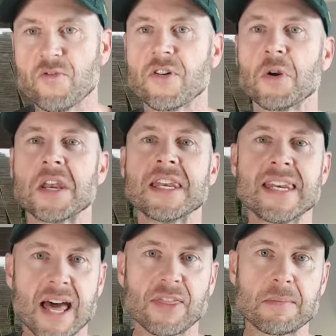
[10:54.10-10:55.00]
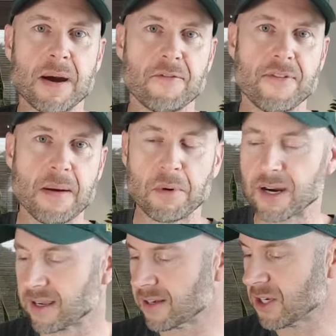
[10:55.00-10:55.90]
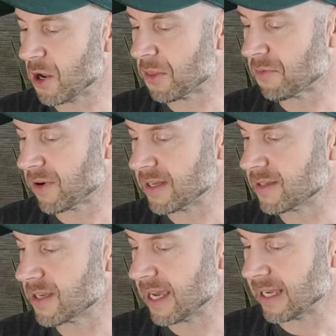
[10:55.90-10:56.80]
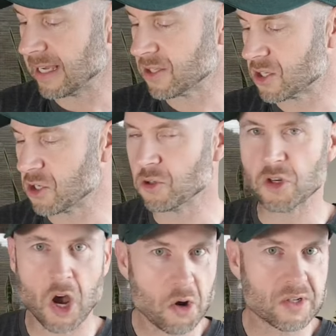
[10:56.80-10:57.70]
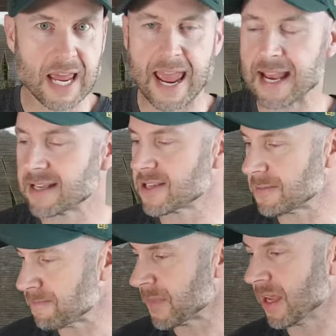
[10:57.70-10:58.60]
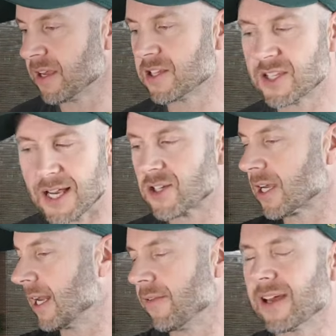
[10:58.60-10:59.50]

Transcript: feel nothing but fabric, no threads against you, no tags. Such a clever,